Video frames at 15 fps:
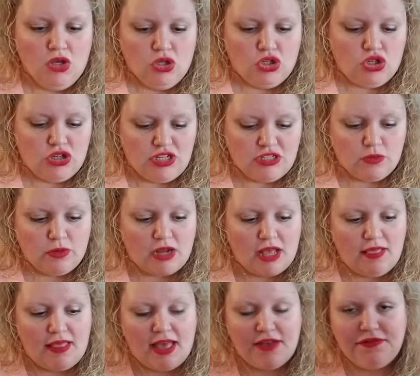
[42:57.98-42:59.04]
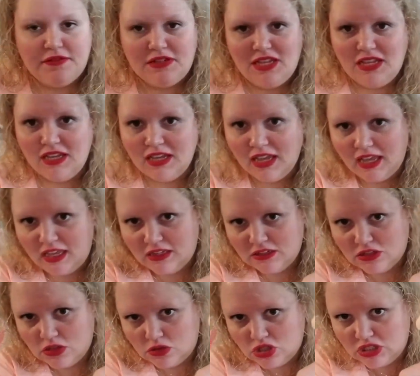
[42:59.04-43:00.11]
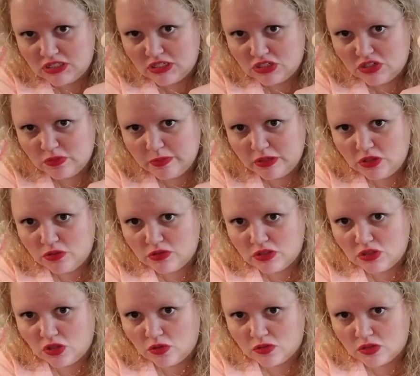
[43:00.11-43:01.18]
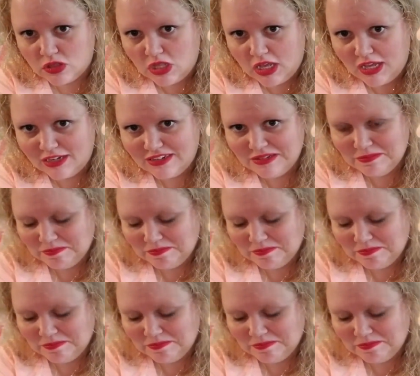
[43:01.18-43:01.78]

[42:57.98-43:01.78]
goodies when I left. And so she said she's been using those a lot.